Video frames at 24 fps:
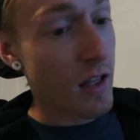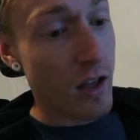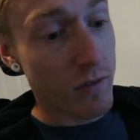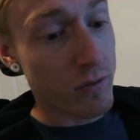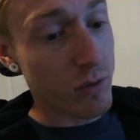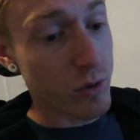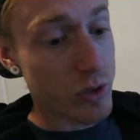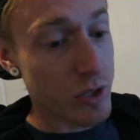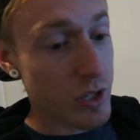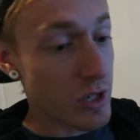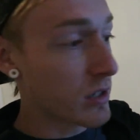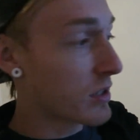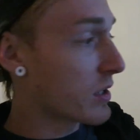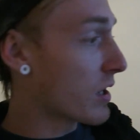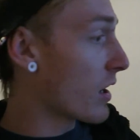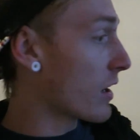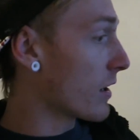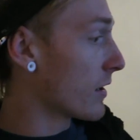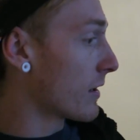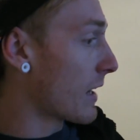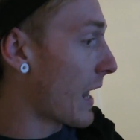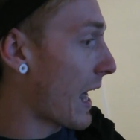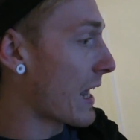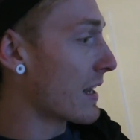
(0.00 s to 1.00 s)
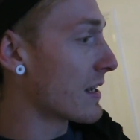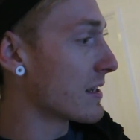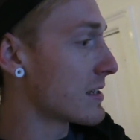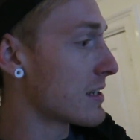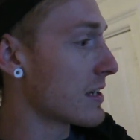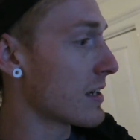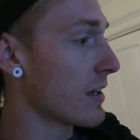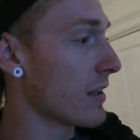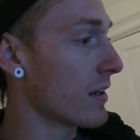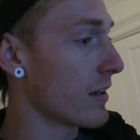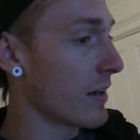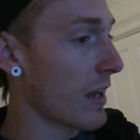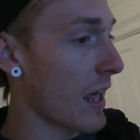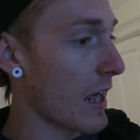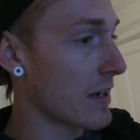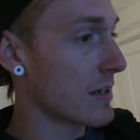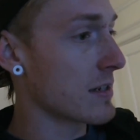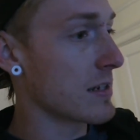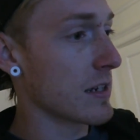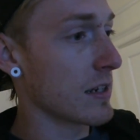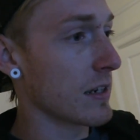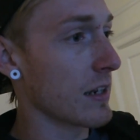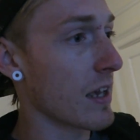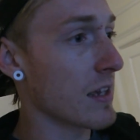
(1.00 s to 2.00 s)
I've also done editing,
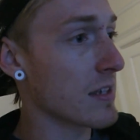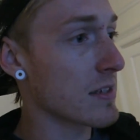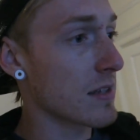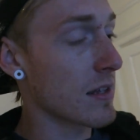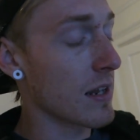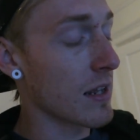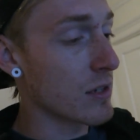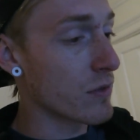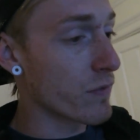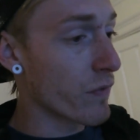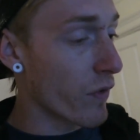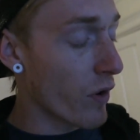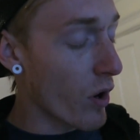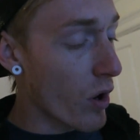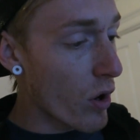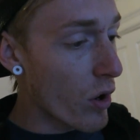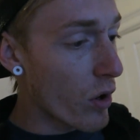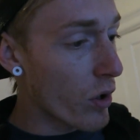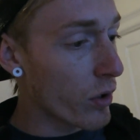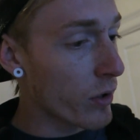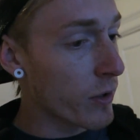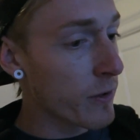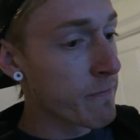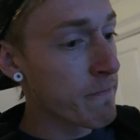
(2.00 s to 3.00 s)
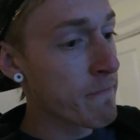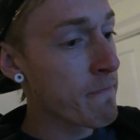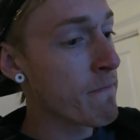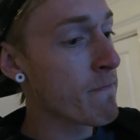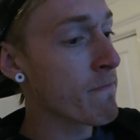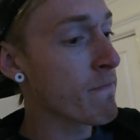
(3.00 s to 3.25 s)
editing yesterday's vlog.